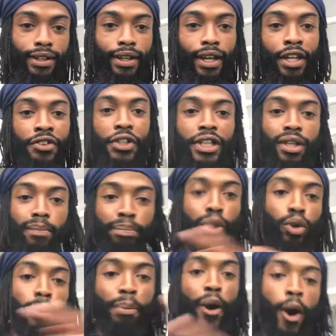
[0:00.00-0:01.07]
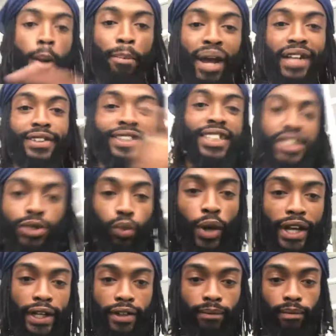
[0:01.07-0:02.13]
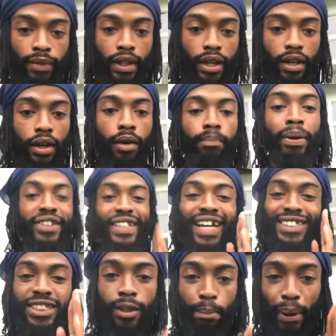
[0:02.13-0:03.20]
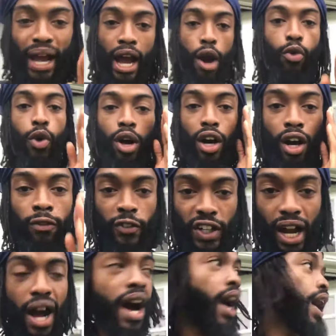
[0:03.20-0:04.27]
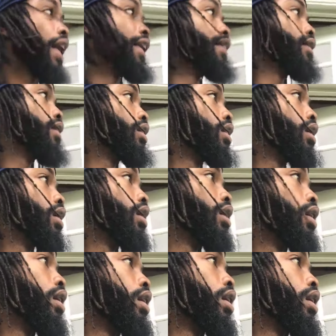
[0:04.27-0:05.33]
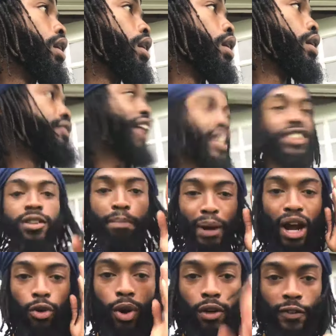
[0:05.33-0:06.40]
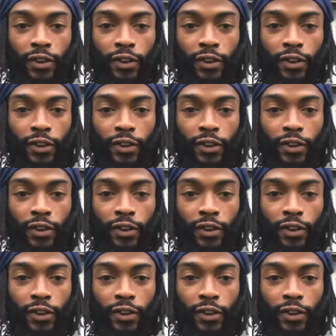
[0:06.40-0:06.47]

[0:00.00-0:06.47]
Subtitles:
and then blew the ball back this way. But that's the power of God. That's the power of